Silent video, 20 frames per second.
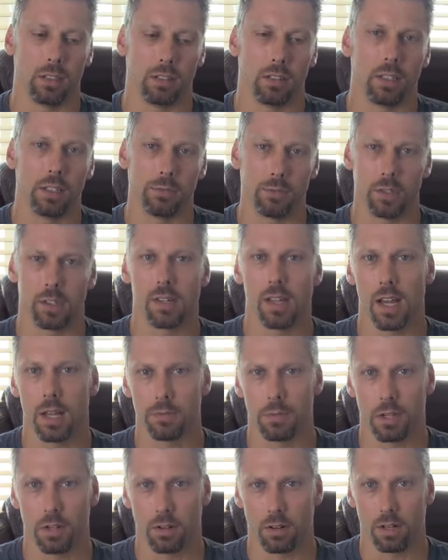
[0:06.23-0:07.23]
the different
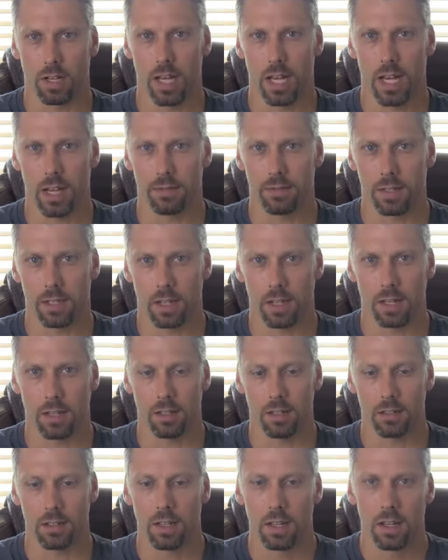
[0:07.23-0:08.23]
times in our lives
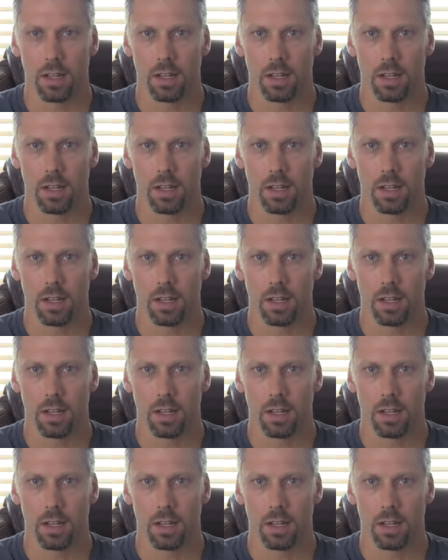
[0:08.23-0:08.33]
and